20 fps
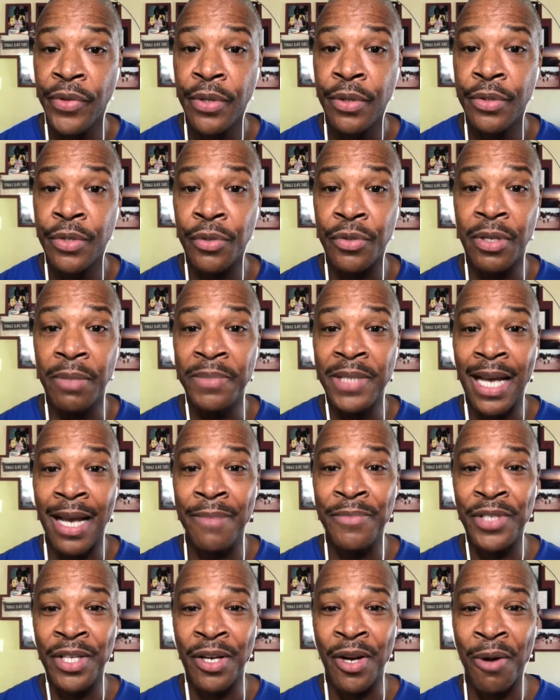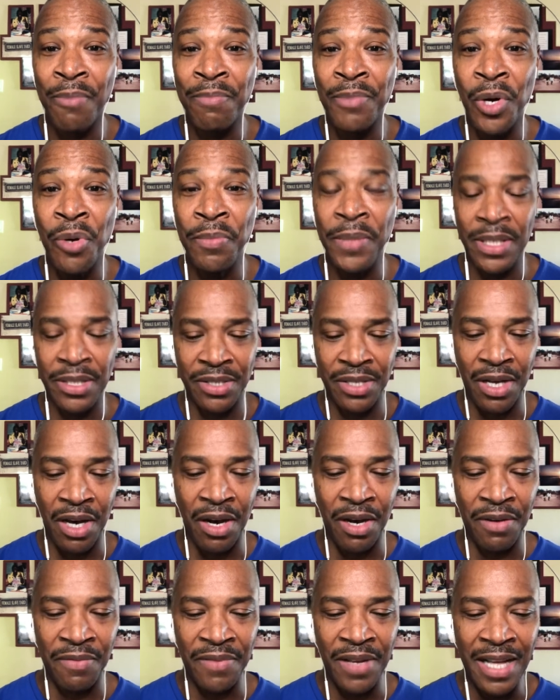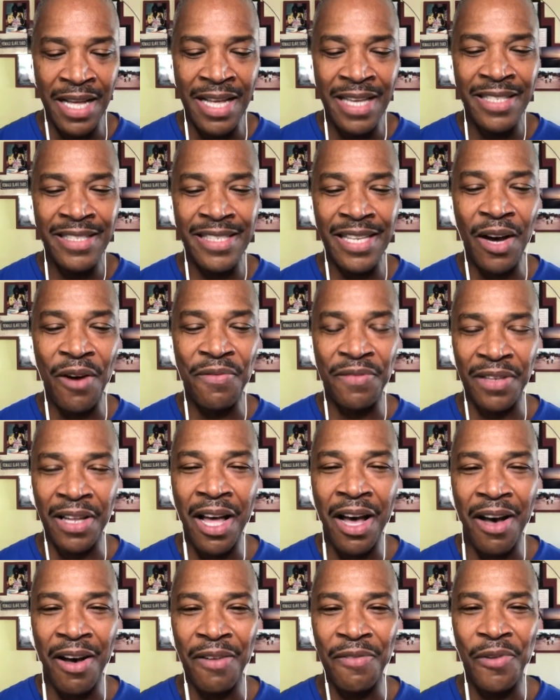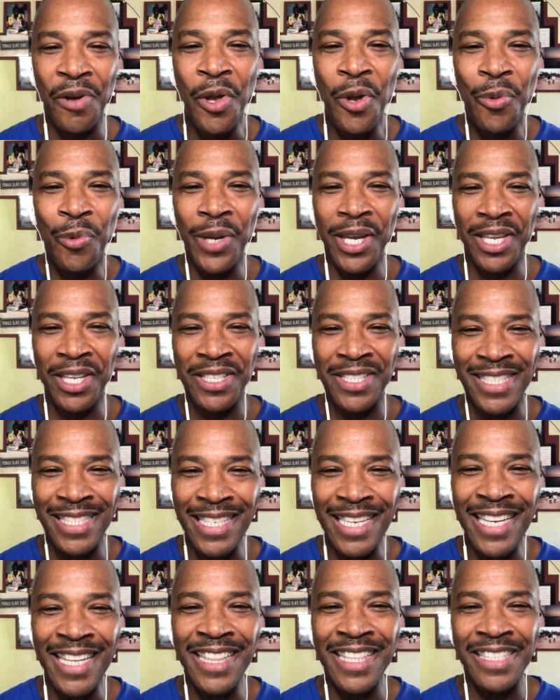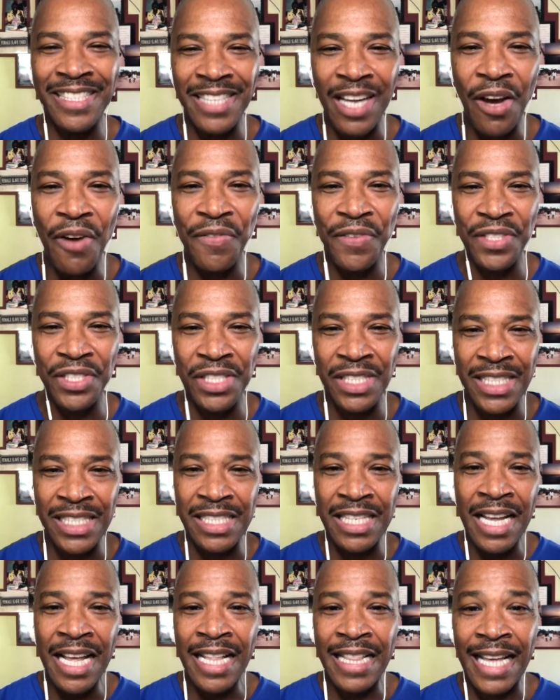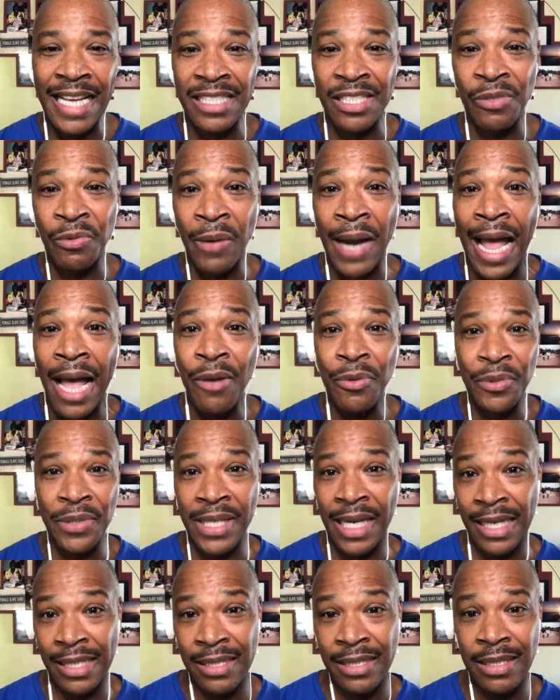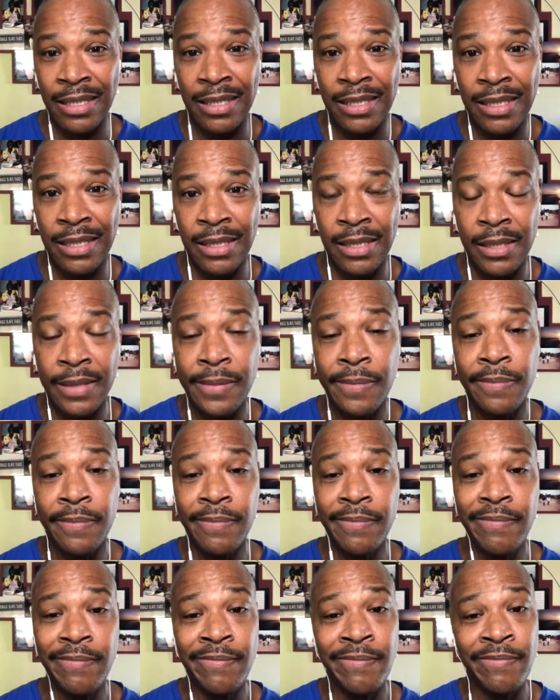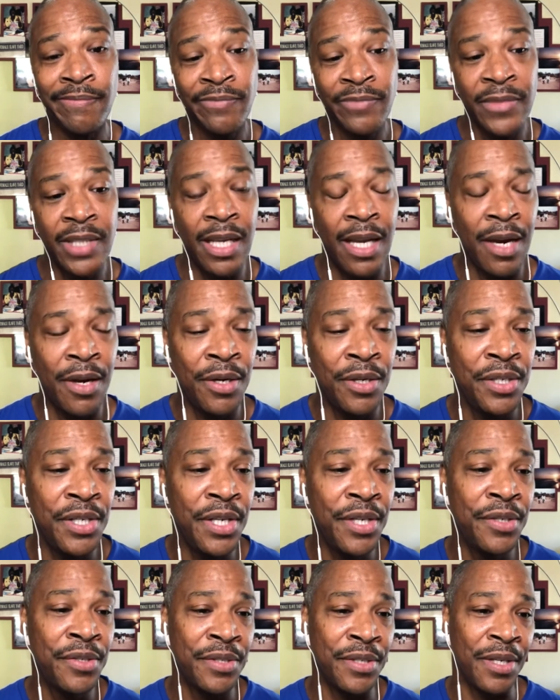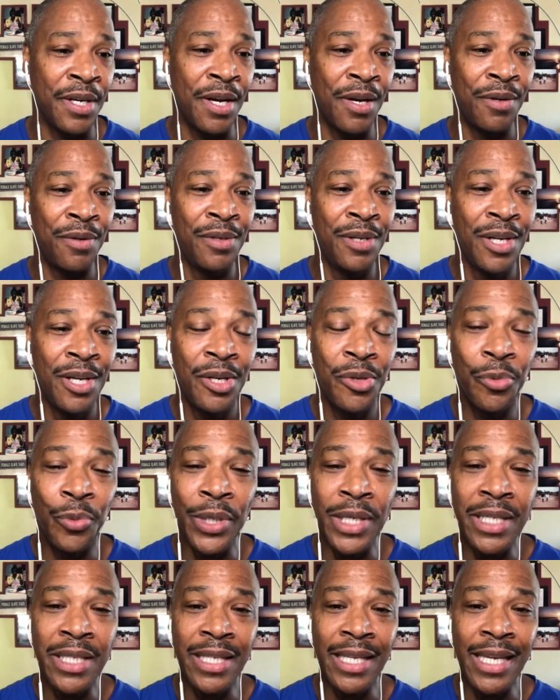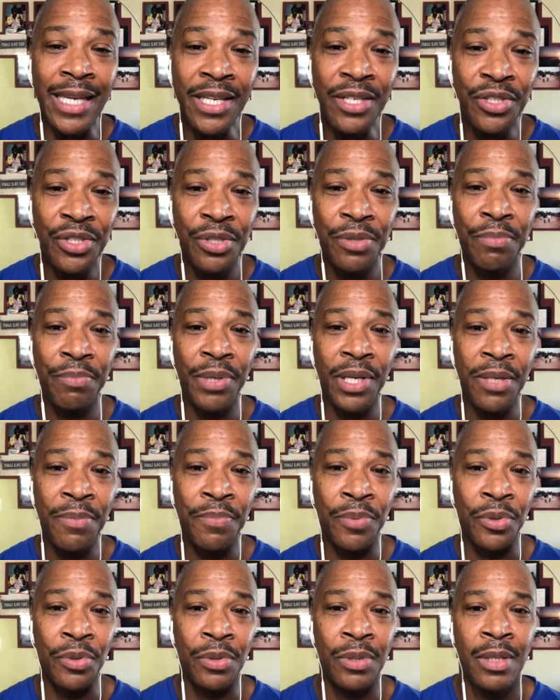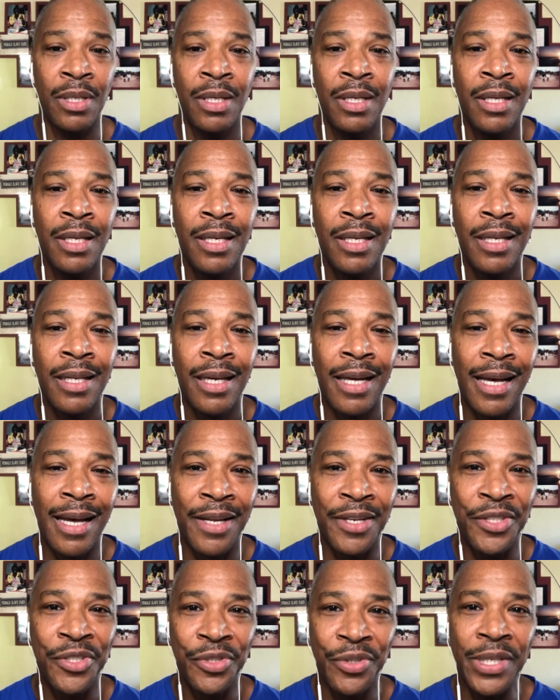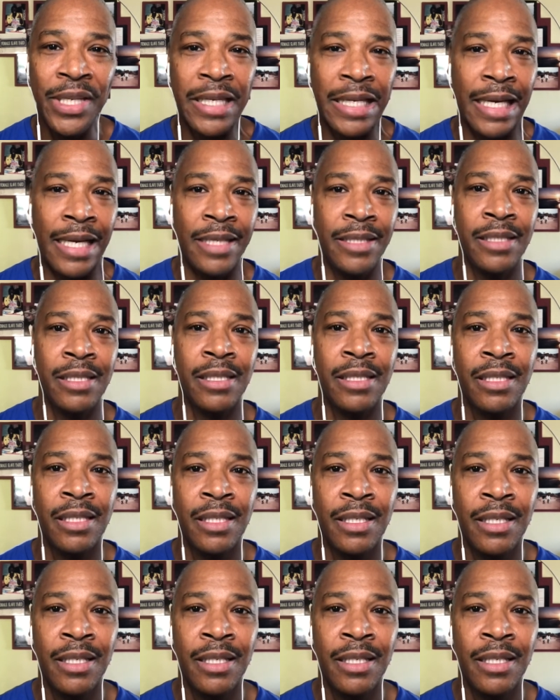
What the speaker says: So sometimes in our moments of self-love, we can see the selfishness that's around us. I heard years ago, we teach people how to treat us.